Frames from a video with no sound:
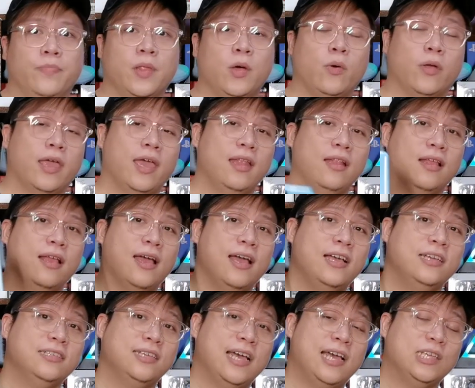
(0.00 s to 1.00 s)
Now again
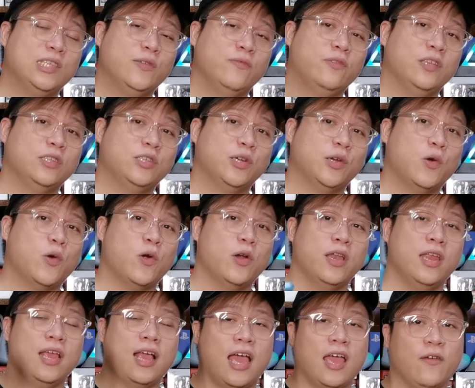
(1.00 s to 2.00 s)
guys, as of this
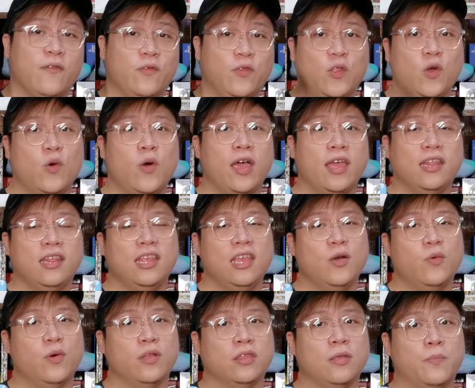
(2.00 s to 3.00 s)
recording, I have no
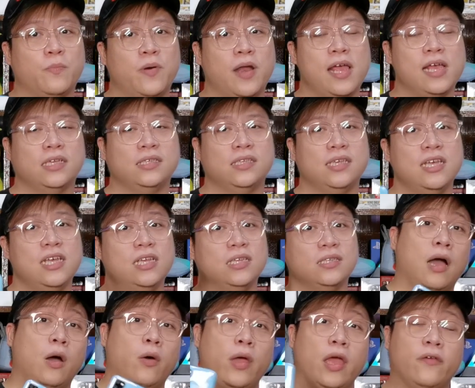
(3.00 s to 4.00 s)
idea what the price
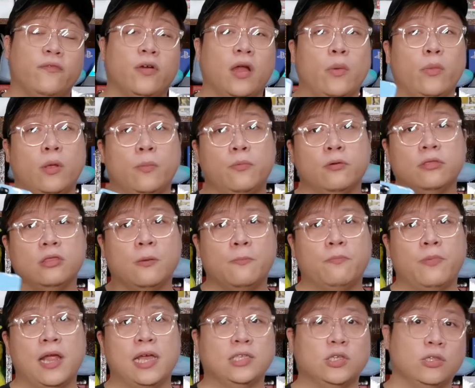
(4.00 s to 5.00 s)
is. However, I will put the
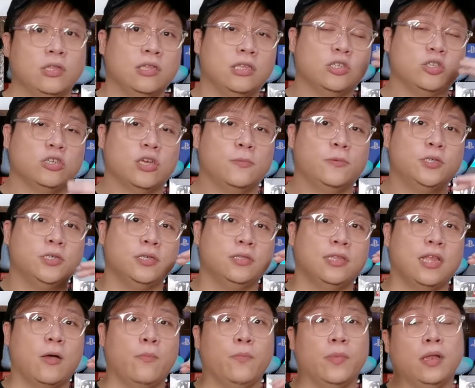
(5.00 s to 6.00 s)
price on the description
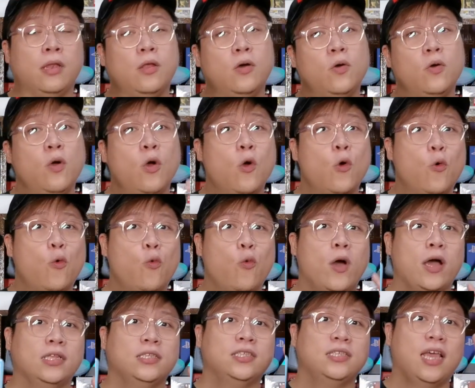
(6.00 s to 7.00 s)
down below
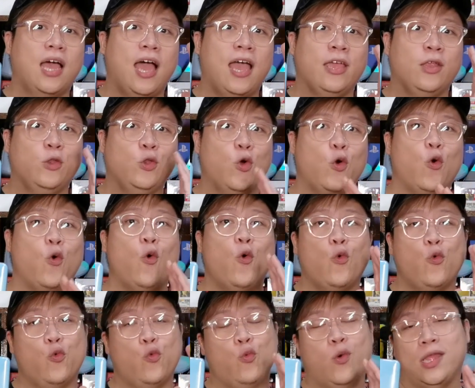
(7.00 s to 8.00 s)
once I know
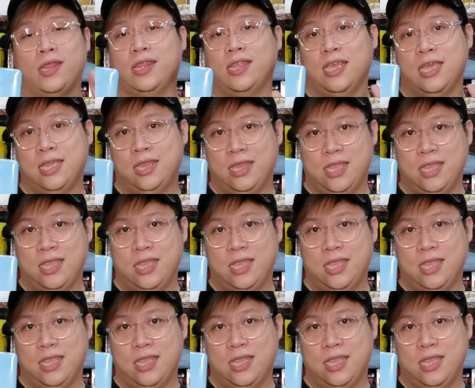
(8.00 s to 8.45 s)
what it